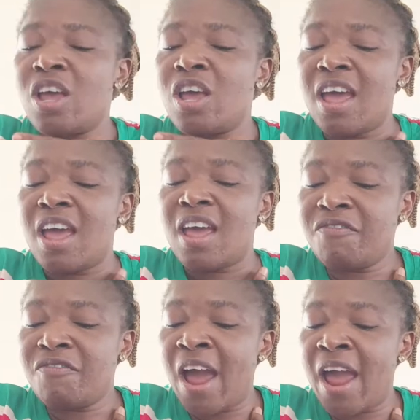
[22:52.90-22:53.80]
If
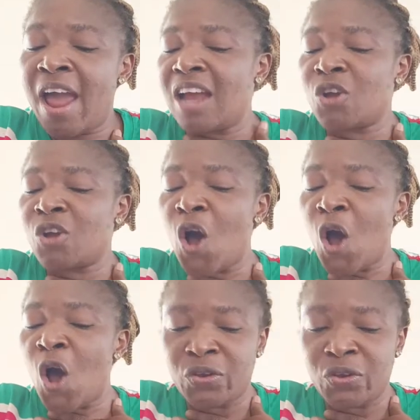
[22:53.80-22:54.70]
I had called
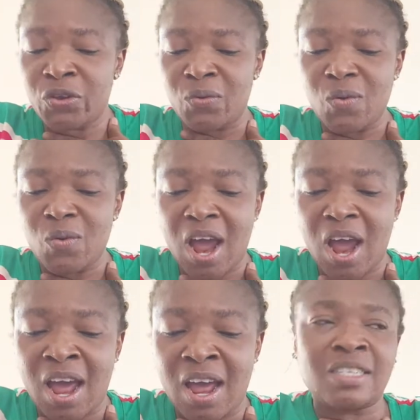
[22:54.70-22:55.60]
you
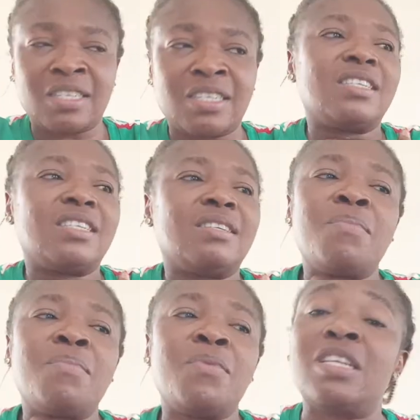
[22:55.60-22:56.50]
and
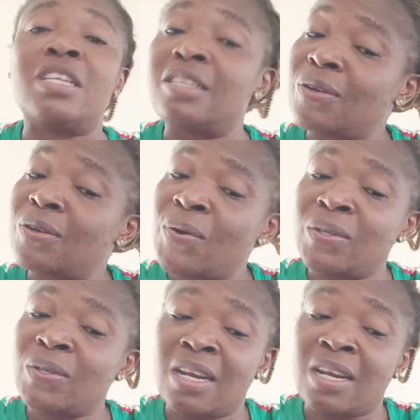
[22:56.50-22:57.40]
maybe we discussed
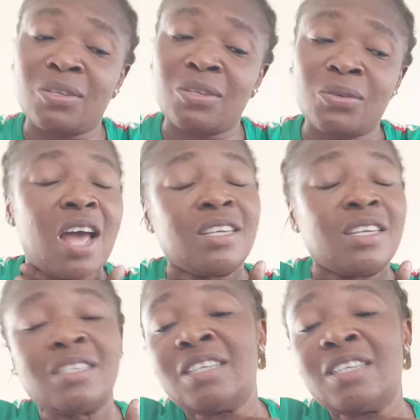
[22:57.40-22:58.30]
and I told you, this is
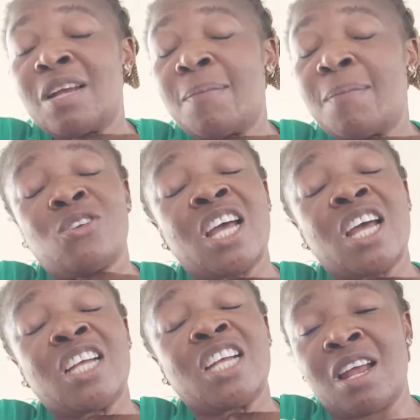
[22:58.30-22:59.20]
a particular
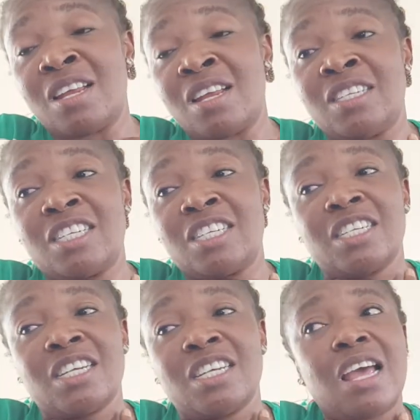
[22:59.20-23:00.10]
challenge
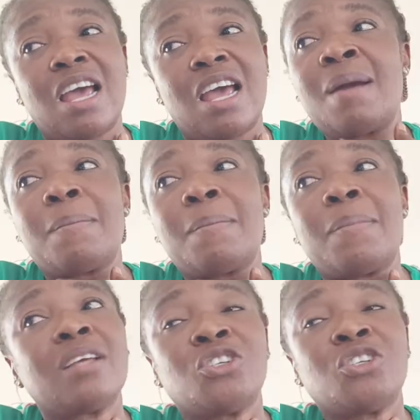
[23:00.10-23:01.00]
I am
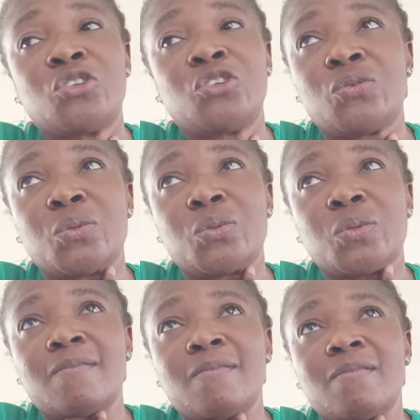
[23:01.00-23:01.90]
passing through,
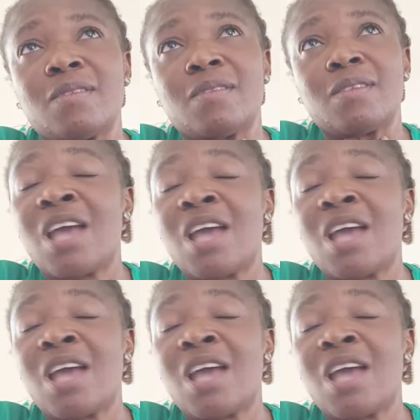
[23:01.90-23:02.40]
and you